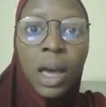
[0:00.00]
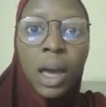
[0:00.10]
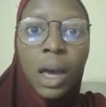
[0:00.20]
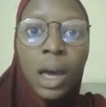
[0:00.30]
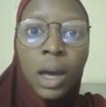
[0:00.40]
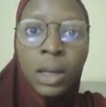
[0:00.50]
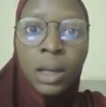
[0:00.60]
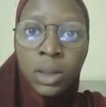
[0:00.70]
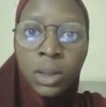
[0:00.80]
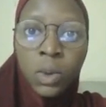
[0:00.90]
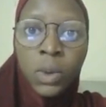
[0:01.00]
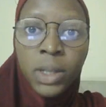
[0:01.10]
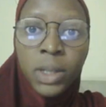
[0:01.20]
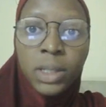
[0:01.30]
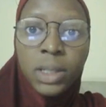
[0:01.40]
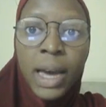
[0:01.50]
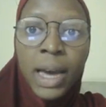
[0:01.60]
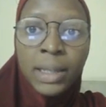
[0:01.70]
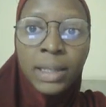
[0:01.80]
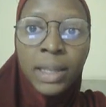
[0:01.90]
and request as
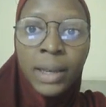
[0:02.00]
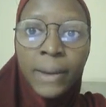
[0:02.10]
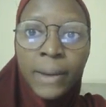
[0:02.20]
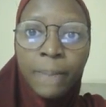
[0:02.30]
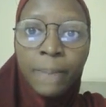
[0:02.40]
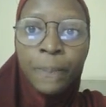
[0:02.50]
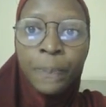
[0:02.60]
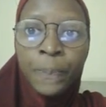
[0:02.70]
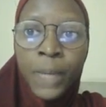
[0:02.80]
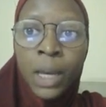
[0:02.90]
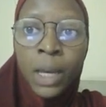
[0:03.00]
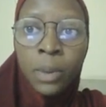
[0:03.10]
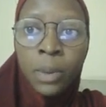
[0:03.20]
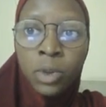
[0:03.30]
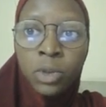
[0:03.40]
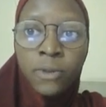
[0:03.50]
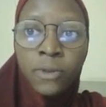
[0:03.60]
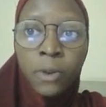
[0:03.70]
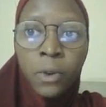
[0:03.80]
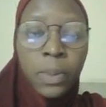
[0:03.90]
the module for
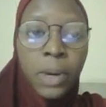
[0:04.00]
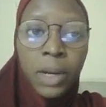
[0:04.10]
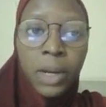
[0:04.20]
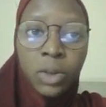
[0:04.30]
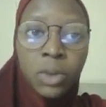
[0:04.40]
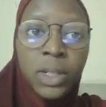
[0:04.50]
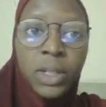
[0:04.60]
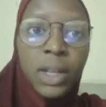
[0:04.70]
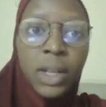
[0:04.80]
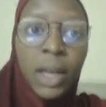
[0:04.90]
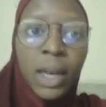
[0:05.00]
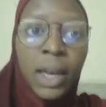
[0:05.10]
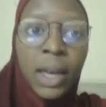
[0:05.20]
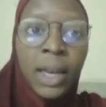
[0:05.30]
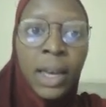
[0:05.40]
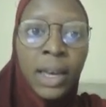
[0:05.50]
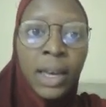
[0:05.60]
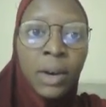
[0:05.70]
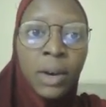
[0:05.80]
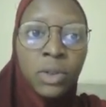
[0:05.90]
web handling. Here
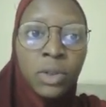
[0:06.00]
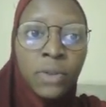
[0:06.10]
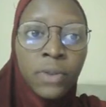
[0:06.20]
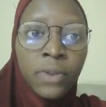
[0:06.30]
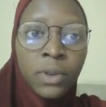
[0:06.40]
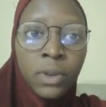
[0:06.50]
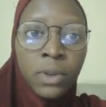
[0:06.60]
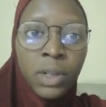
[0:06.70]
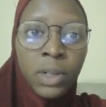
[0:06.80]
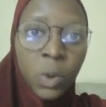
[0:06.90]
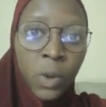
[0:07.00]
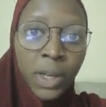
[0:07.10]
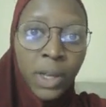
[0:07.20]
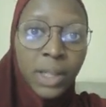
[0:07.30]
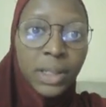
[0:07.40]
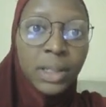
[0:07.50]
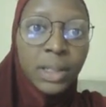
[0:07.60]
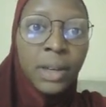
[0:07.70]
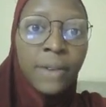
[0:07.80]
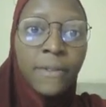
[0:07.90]
also for requests,
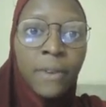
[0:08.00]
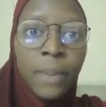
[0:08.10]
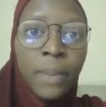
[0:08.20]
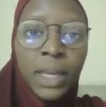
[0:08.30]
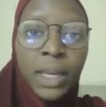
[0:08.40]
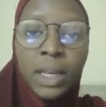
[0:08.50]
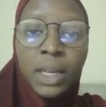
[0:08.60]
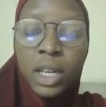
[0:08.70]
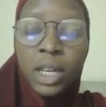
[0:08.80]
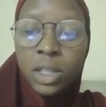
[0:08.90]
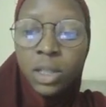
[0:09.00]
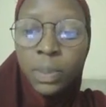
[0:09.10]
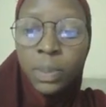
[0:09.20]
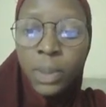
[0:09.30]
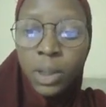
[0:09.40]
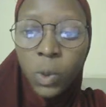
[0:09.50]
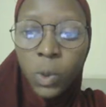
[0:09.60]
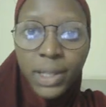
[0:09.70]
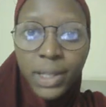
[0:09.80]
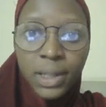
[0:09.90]
for making HTTP
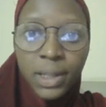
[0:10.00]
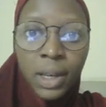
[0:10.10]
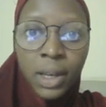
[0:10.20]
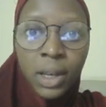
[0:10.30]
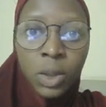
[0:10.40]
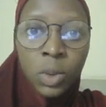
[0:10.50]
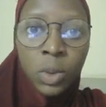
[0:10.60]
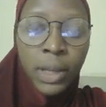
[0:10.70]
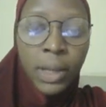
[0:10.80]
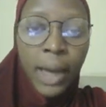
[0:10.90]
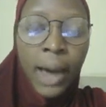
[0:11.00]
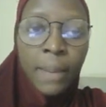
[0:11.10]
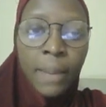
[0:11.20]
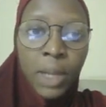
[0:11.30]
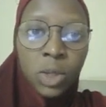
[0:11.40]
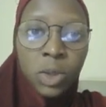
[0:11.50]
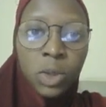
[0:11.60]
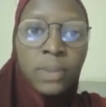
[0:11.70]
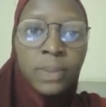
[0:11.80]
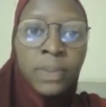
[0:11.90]
requests to the Amazon,
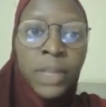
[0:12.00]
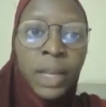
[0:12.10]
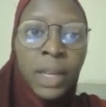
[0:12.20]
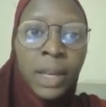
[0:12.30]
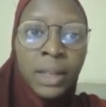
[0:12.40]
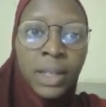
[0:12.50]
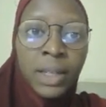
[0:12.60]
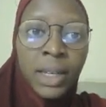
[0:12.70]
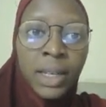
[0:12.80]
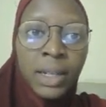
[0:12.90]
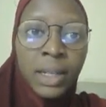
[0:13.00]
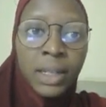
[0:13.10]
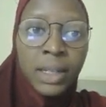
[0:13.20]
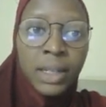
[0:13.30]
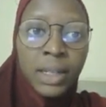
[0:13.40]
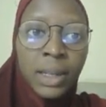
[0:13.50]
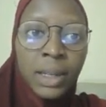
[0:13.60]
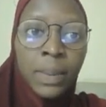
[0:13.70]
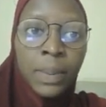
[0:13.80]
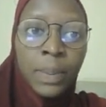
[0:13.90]
and here there is
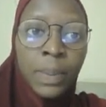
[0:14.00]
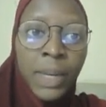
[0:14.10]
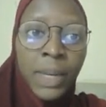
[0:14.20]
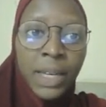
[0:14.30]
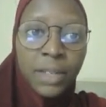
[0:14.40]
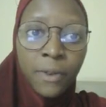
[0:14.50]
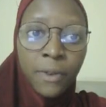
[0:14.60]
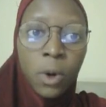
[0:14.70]
BS4.